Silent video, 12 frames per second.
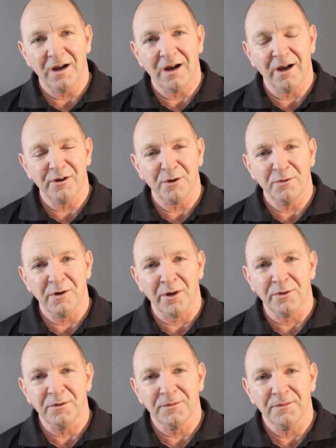I don't know.
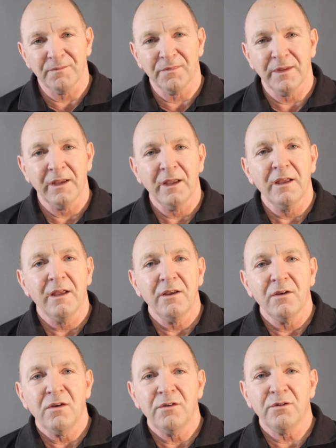
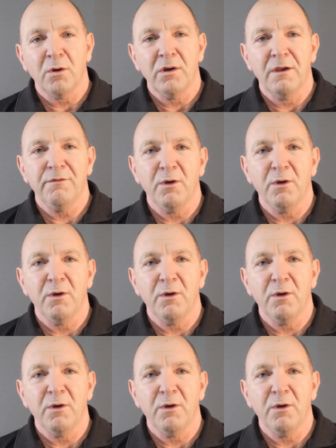So if